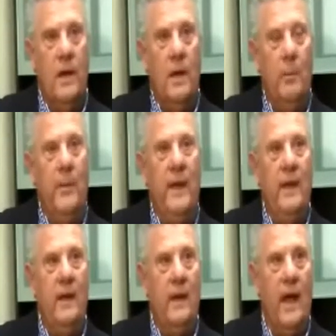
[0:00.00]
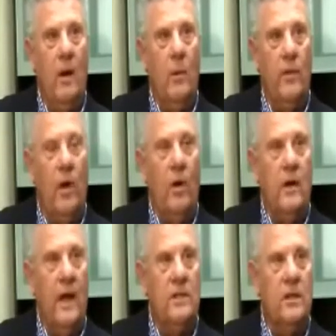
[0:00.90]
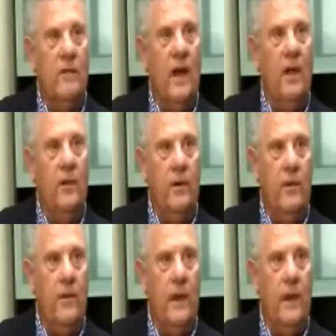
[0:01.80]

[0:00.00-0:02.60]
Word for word: competing now with all kinds of other